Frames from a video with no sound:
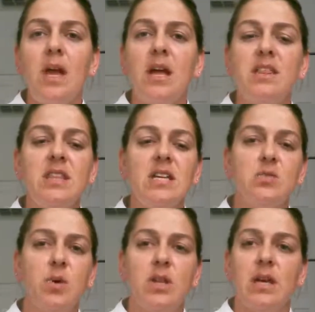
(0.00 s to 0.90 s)
And I think
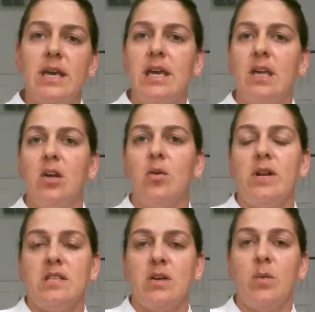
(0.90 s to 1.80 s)
that's one of the key
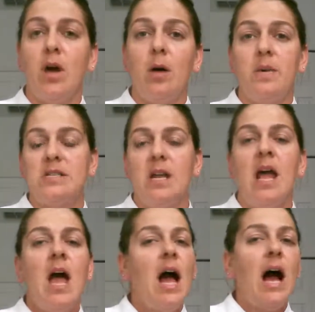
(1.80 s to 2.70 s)
ingredients that we all miss.
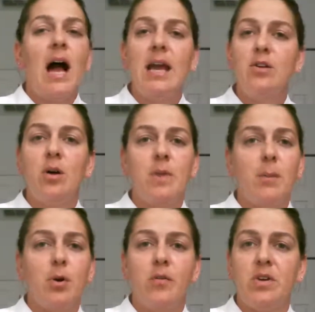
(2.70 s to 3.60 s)
And I know I'm
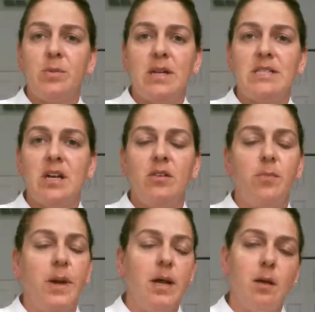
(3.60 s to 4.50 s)
not perfect
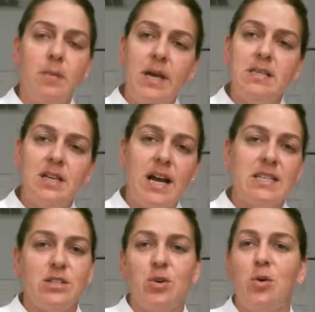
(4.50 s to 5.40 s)
myself, by all means. You
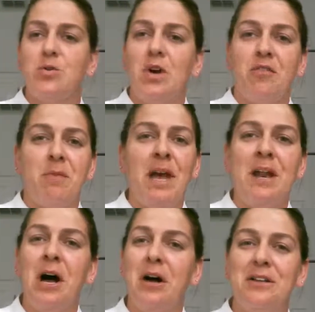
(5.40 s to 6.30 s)
guys, I told you I've
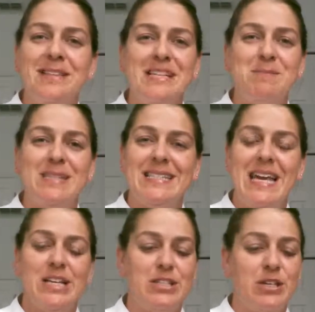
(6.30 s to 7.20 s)
made all these
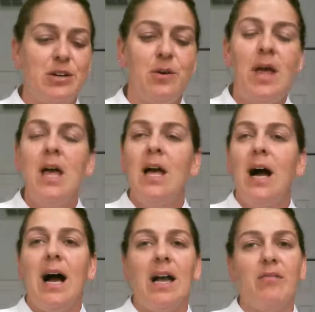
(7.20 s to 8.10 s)
mistakes too.
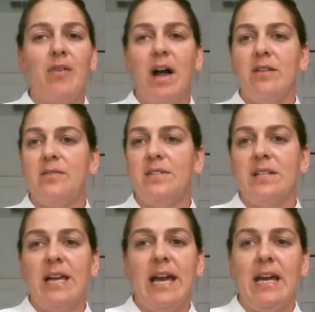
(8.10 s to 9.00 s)
I've
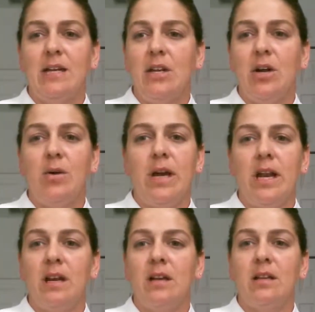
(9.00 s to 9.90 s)
delayed,
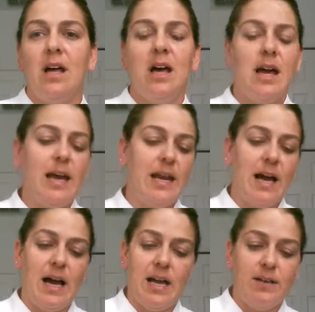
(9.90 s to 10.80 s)
getting online.
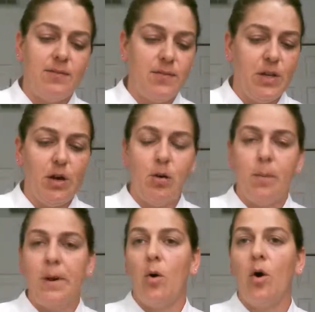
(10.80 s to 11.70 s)
I've,
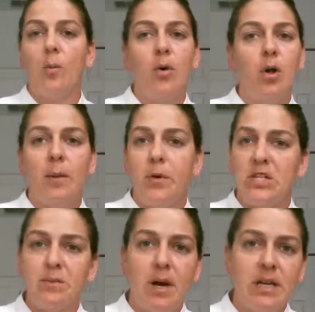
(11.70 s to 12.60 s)
been horrible at
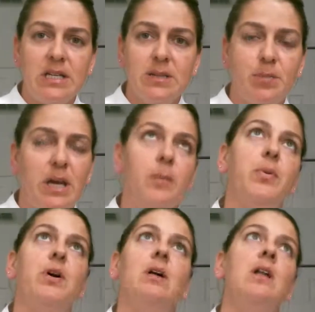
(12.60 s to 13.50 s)
responding to
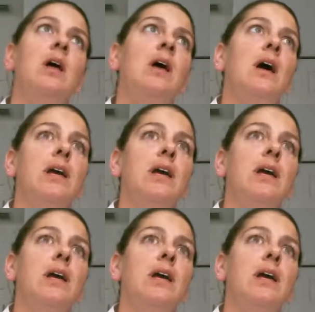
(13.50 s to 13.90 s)
people.